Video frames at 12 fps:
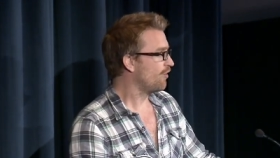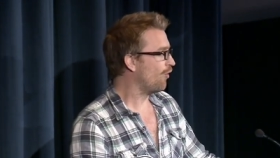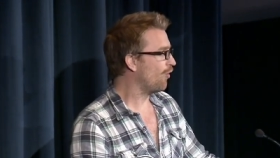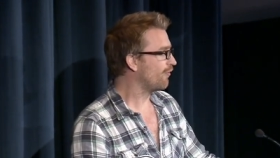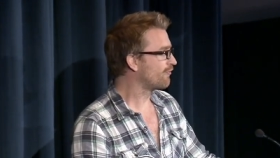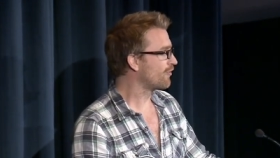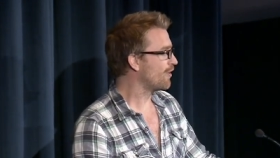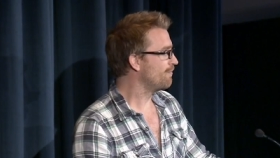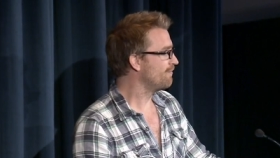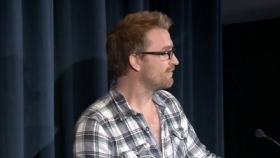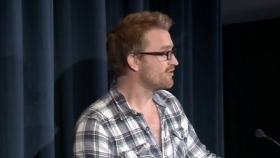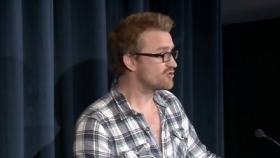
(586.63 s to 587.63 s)
or
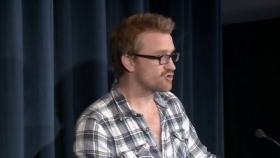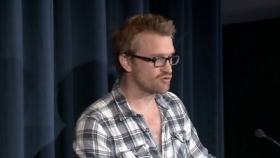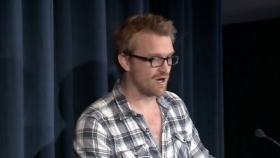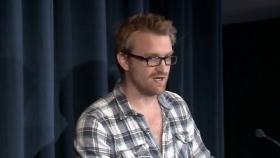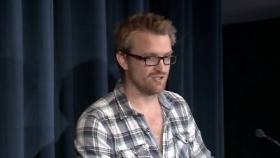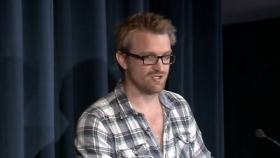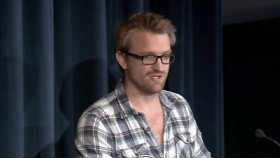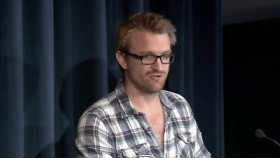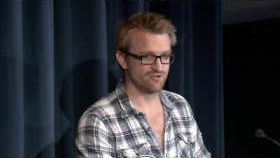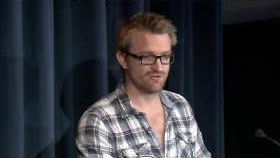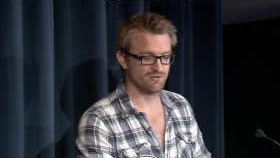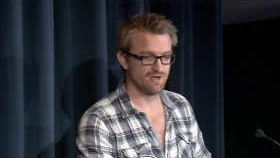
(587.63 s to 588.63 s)
from
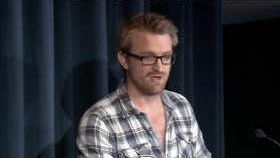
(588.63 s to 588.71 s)
strangers,